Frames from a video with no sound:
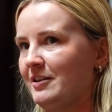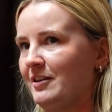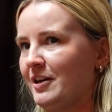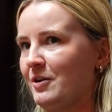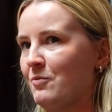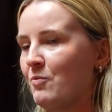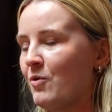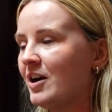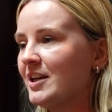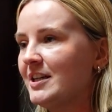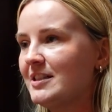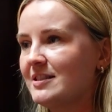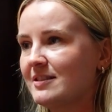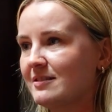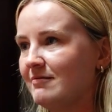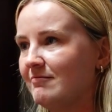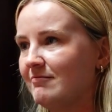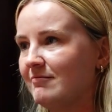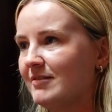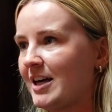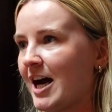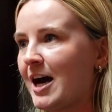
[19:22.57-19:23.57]
like, what is
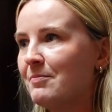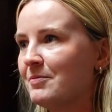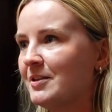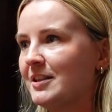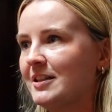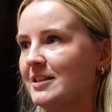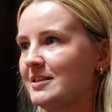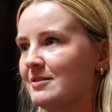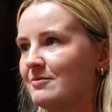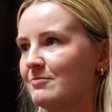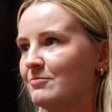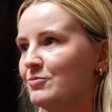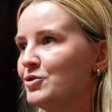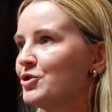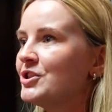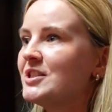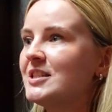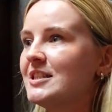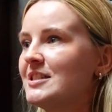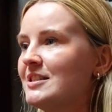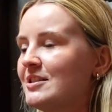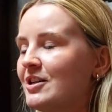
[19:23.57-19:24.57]
capitalism?
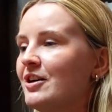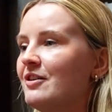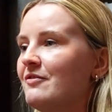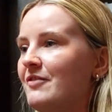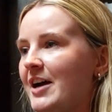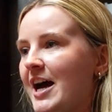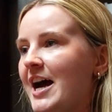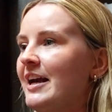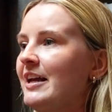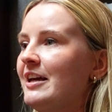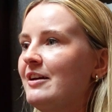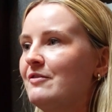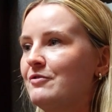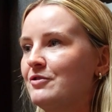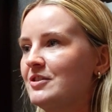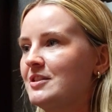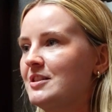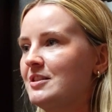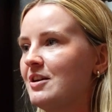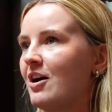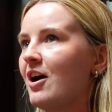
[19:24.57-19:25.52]
Does it serve any of us?